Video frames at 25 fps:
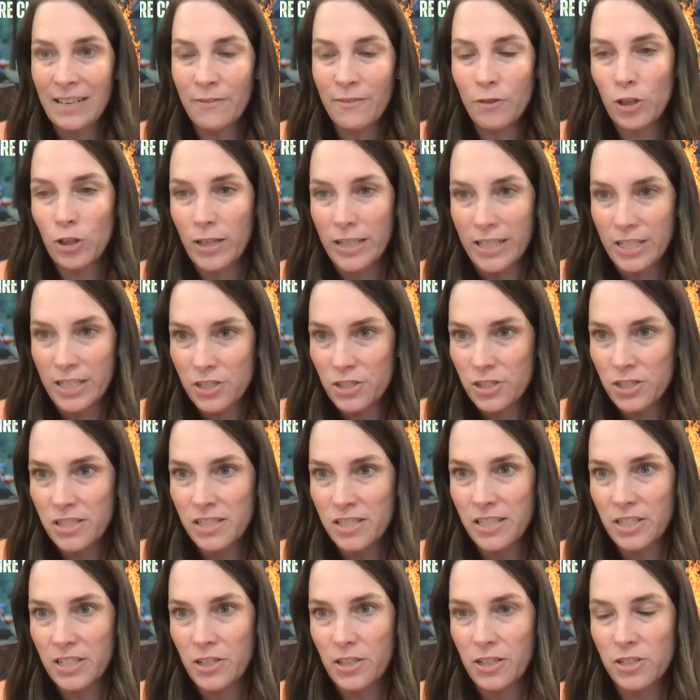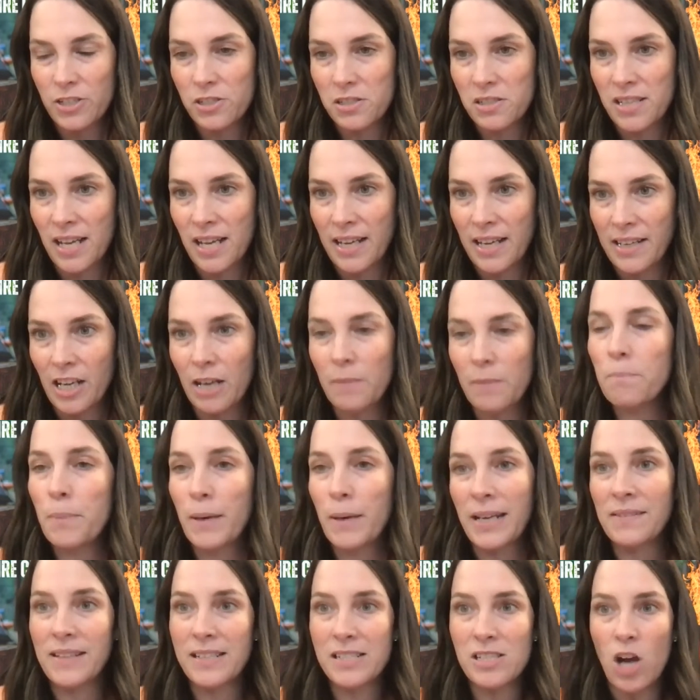If you're interested, you can just sign up.
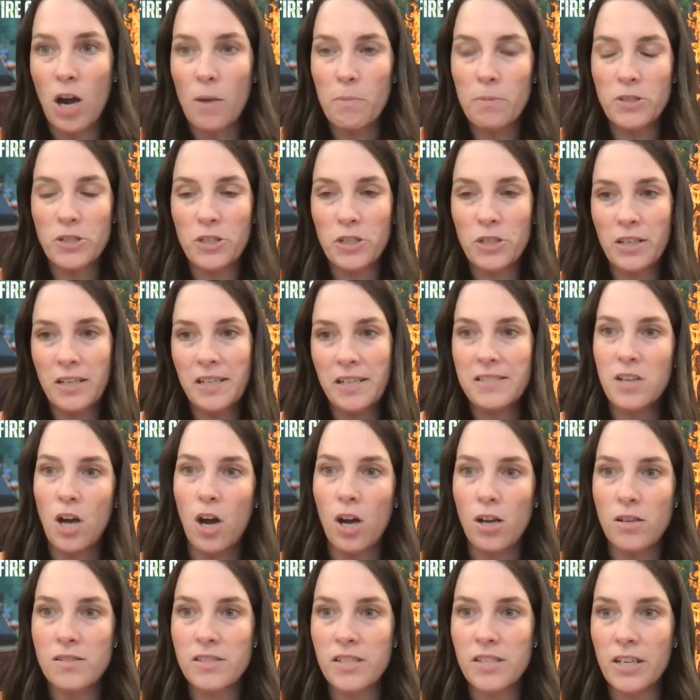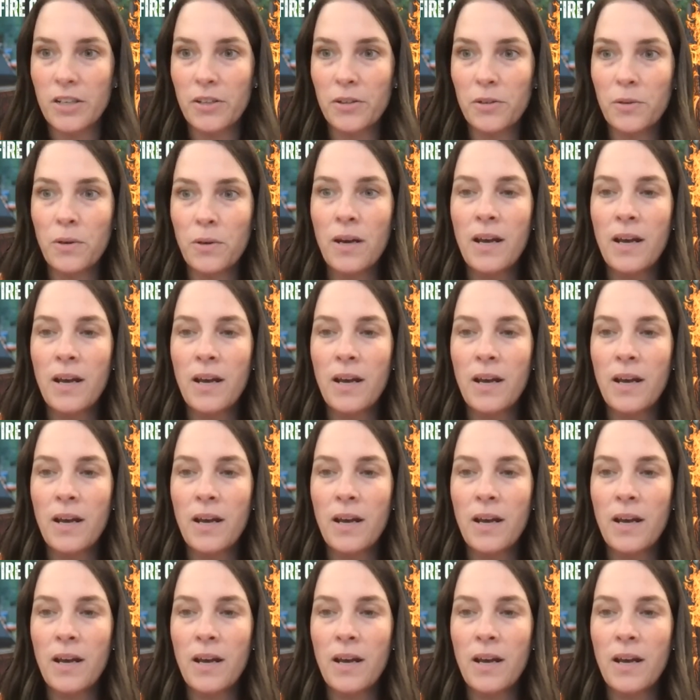But this opportunity is also